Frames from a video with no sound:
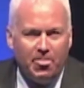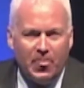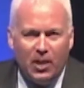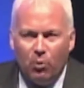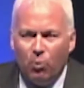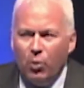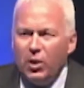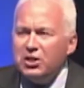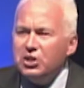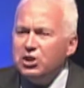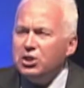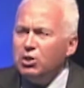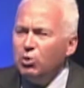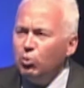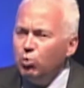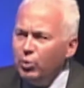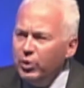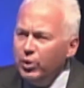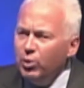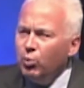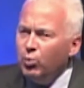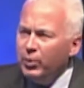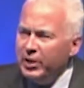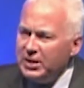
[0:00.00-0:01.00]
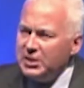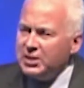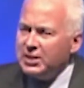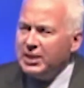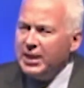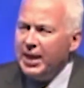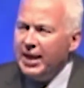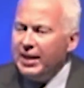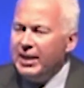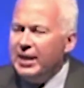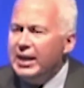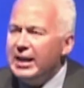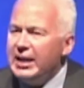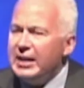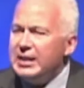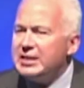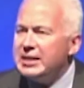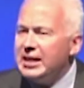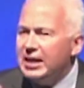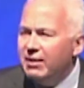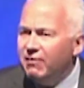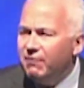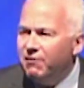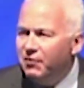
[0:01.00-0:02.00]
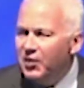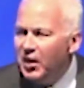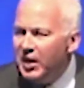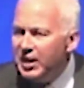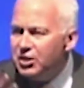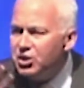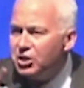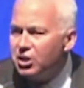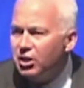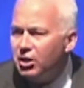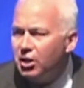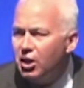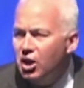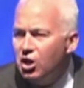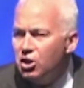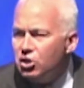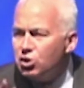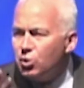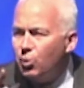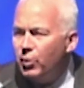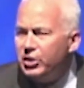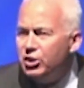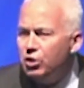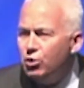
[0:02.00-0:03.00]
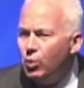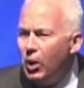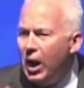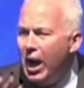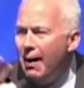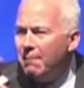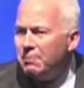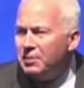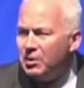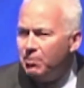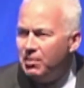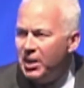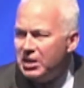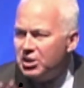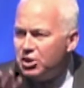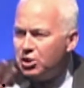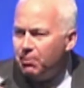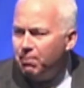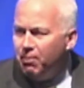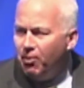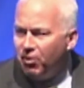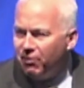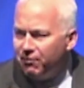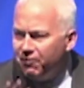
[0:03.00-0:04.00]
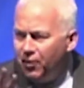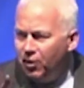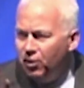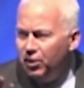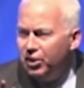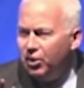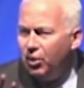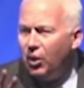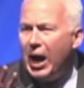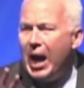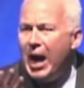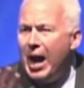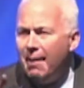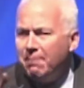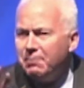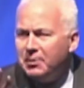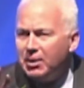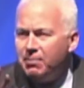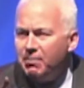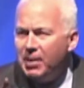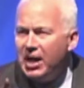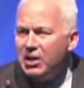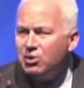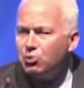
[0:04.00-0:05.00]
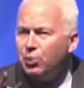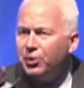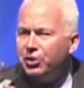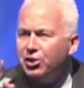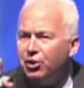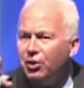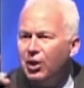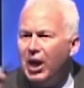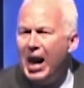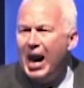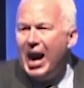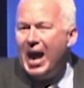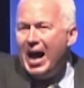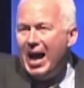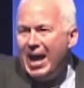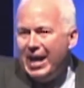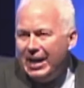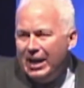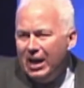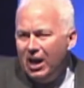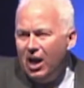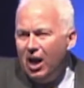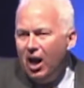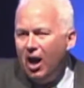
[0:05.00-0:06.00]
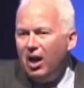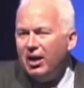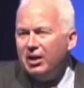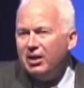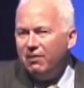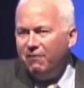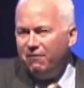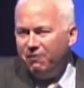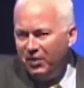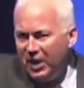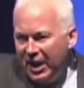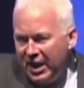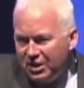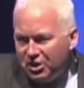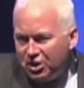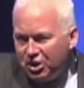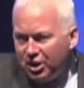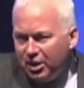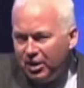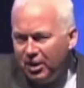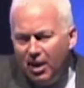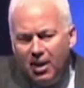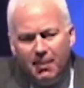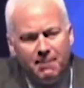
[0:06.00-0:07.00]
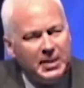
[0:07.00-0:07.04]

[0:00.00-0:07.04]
What's the real risk then? Is inflation. So when you optimize the portfolio, optimize with your eye on inflation.